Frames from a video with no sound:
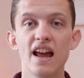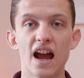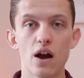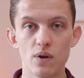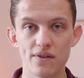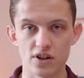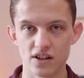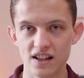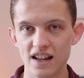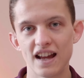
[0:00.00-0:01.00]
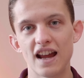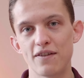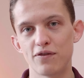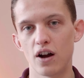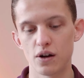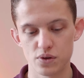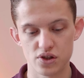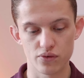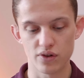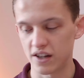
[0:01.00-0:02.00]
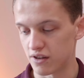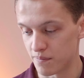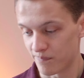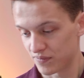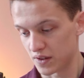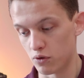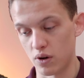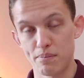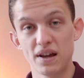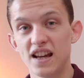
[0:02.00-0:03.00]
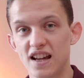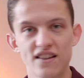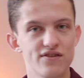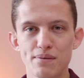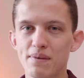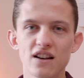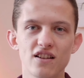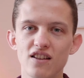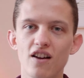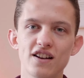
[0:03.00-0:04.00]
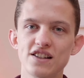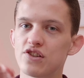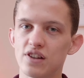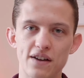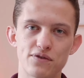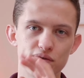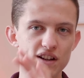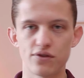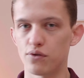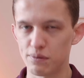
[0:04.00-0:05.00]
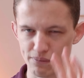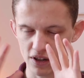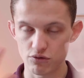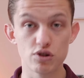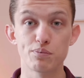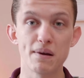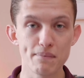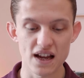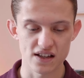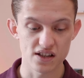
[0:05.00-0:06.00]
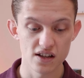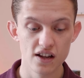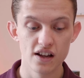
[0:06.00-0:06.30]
However, if I was to write them all up here, the amount of lines you'd have to read through, it'd just be a mess.